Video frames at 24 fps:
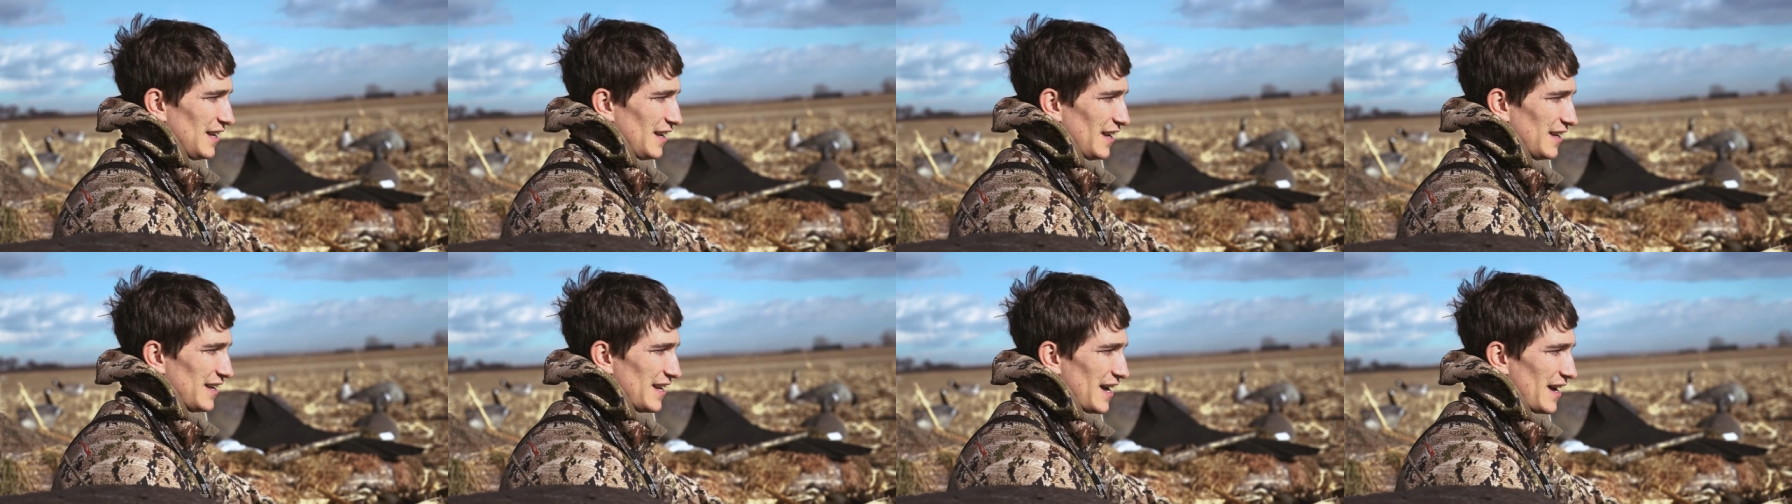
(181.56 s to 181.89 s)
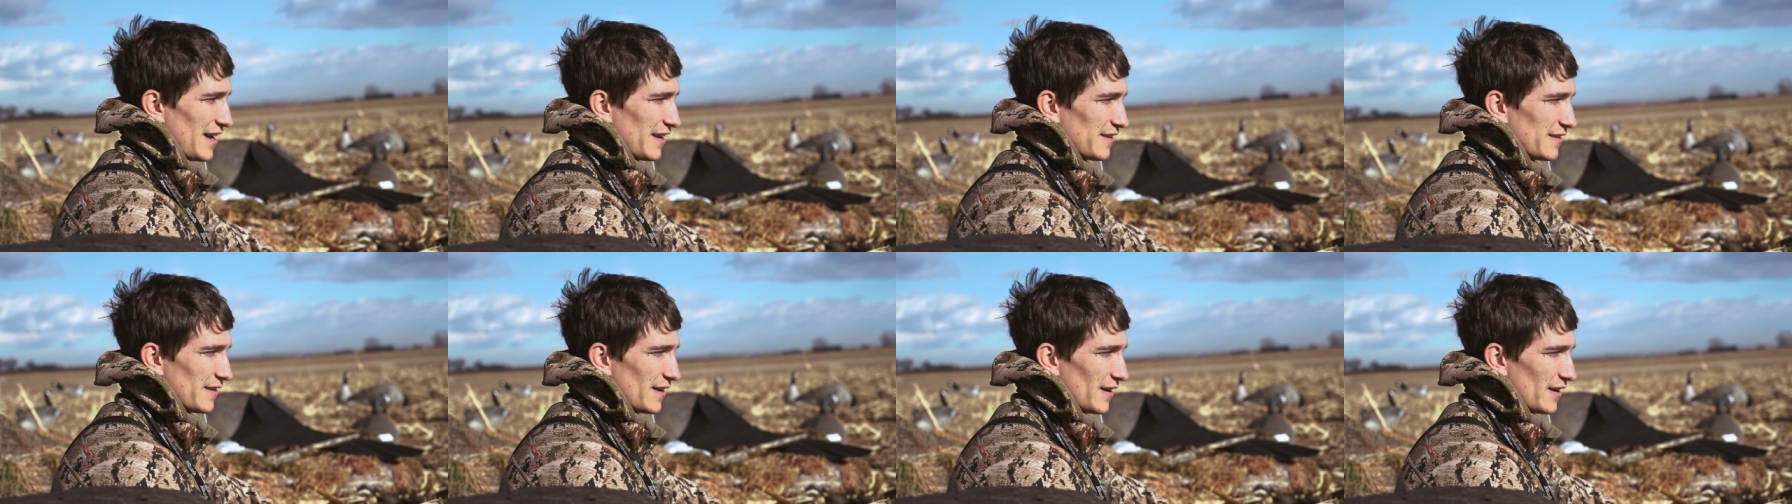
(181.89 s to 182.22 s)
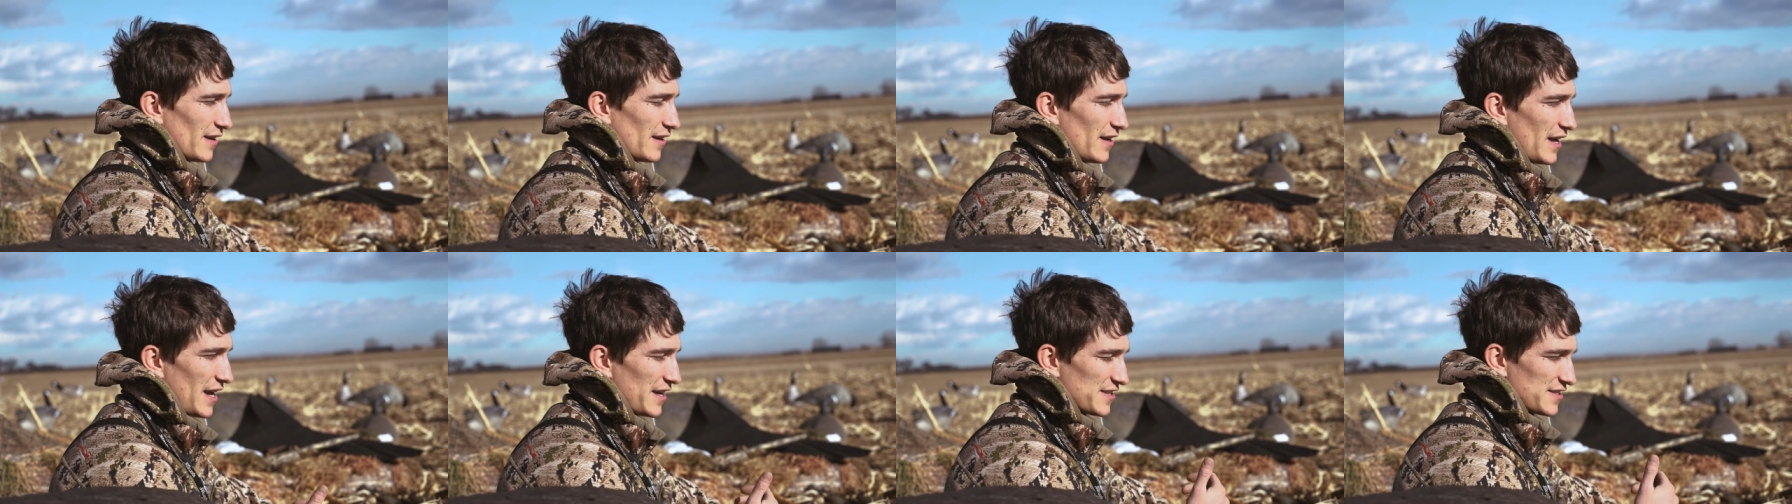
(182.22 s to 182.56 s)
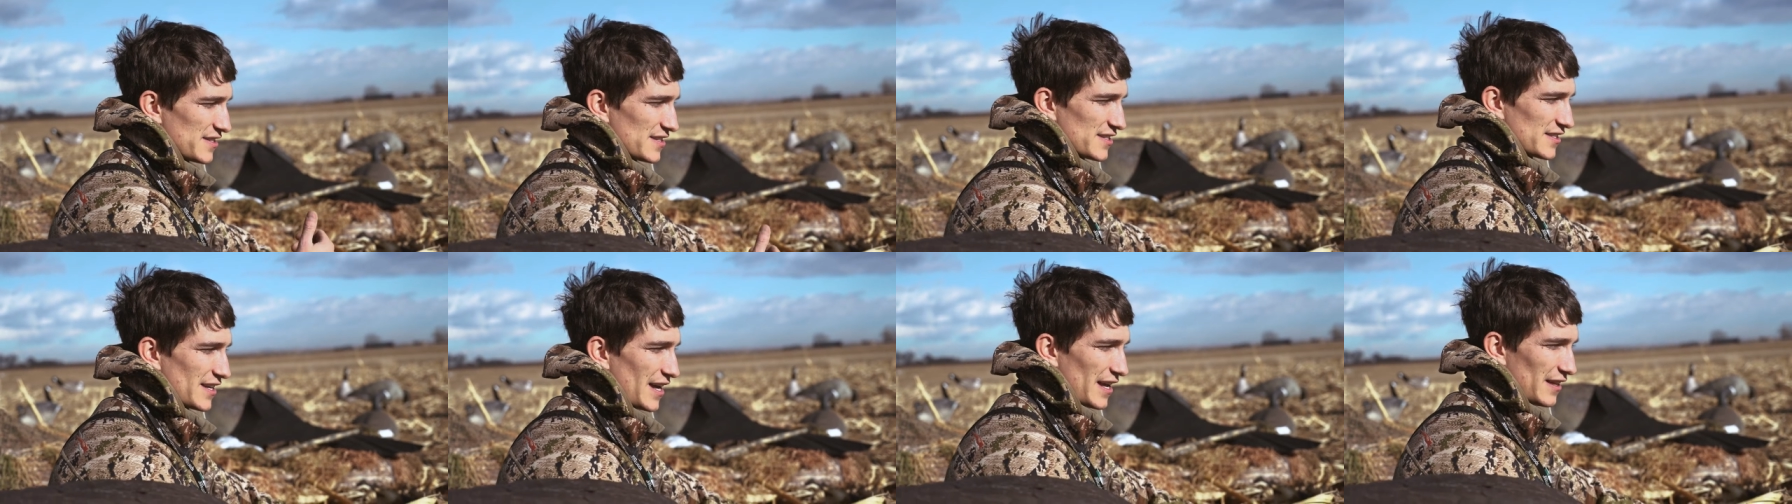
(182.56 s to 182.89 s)
And yeah, I
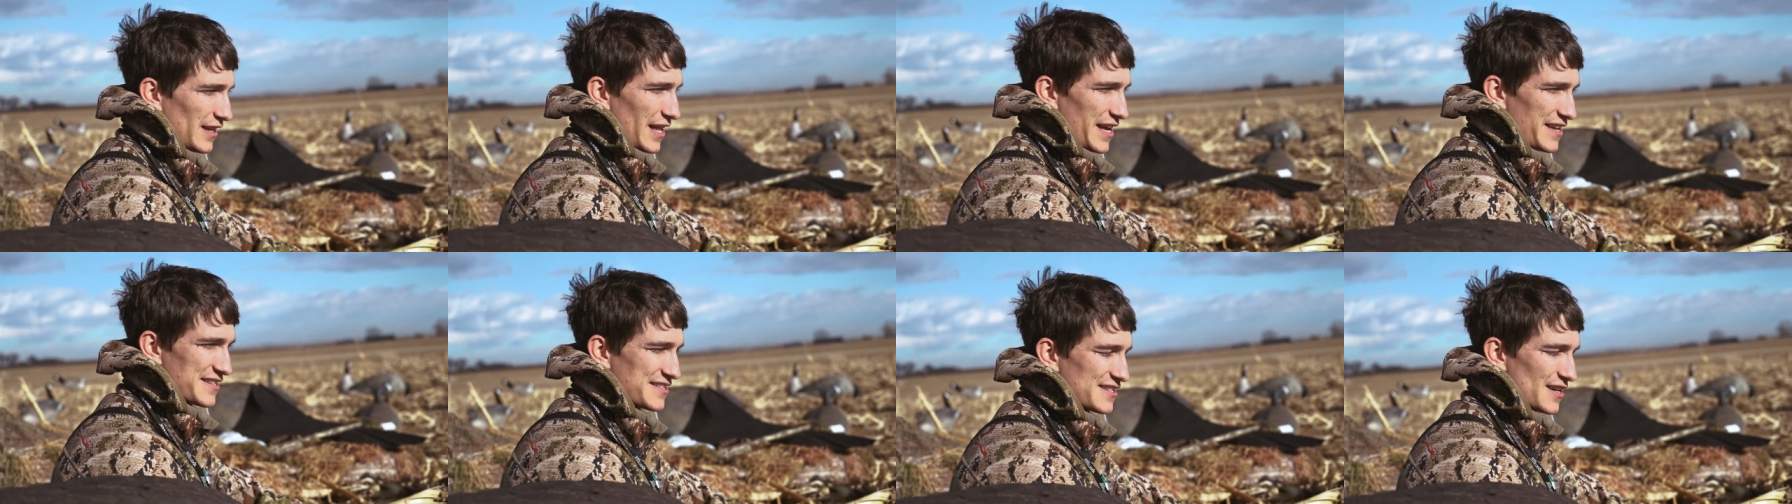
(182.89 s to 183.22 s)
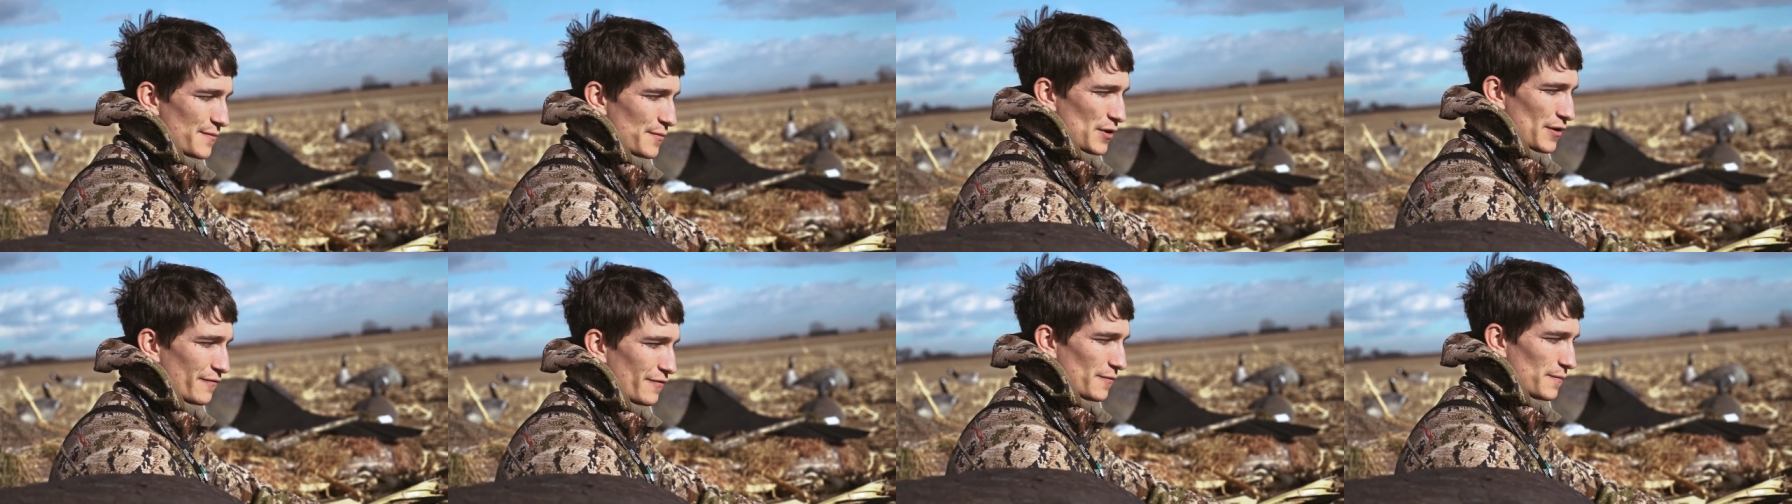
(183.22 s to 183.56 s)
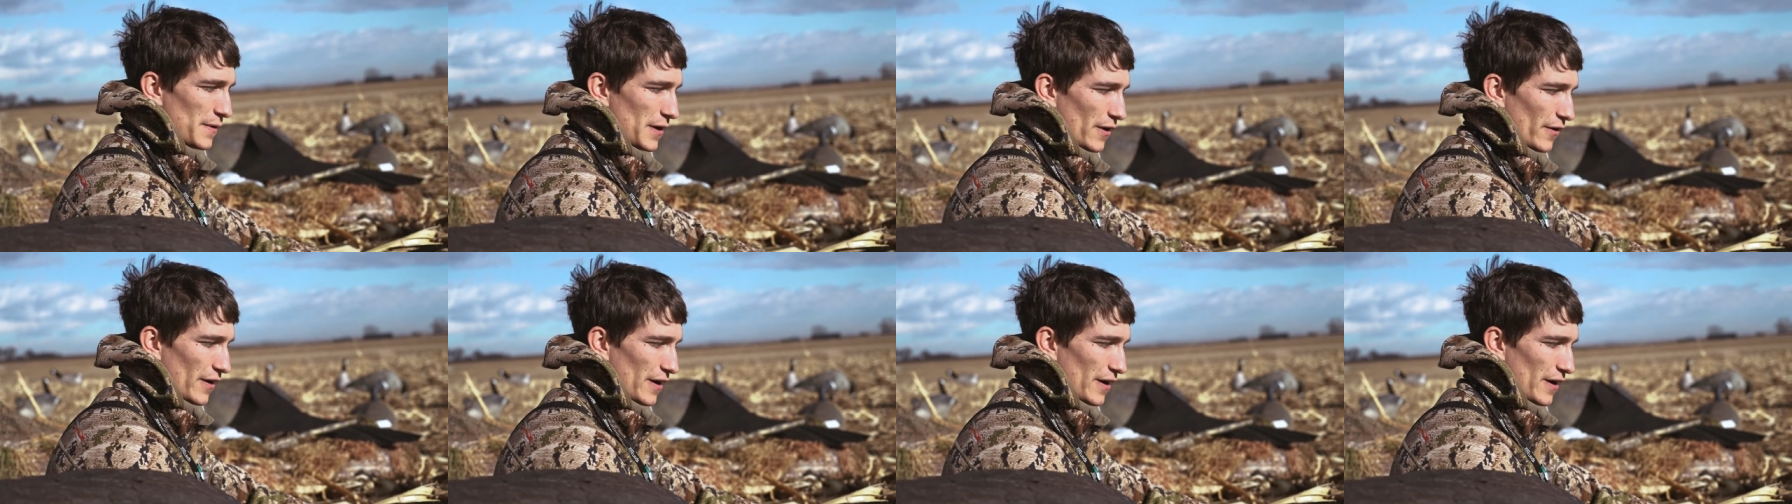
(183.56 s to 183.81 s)
asked this guy last summer if it'd be